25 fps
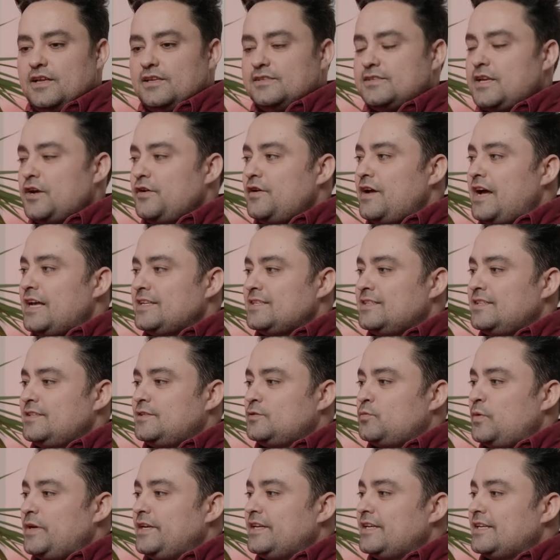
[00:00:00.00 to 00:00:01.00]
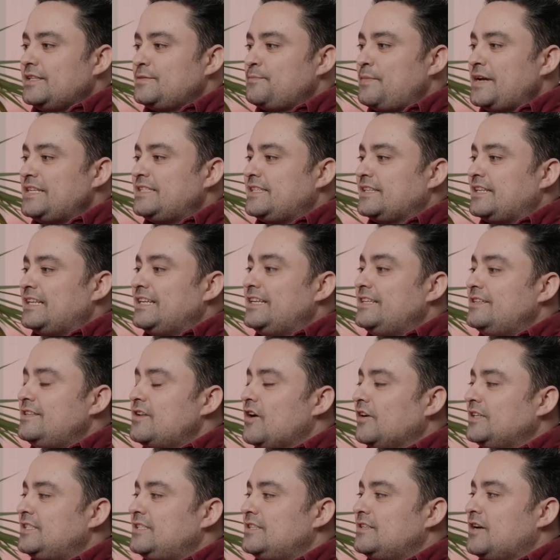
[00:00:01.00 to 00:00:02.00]
So as of this week, it's basically
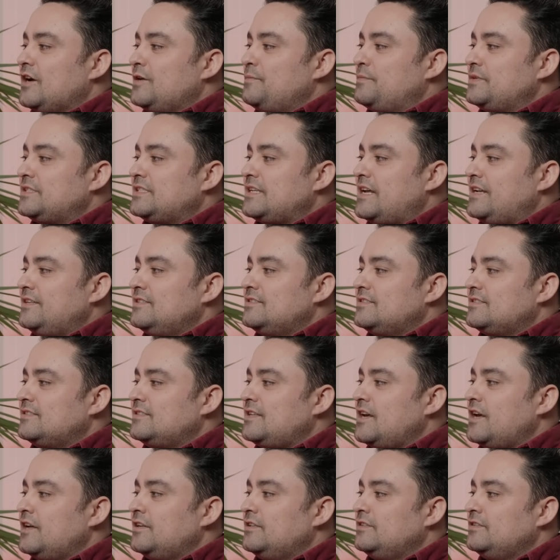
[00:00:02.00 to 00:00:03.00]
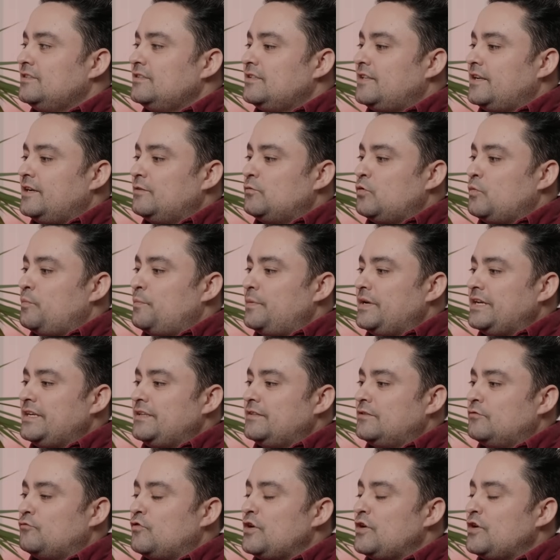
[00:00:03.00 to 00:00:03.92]
99% certain that it will be the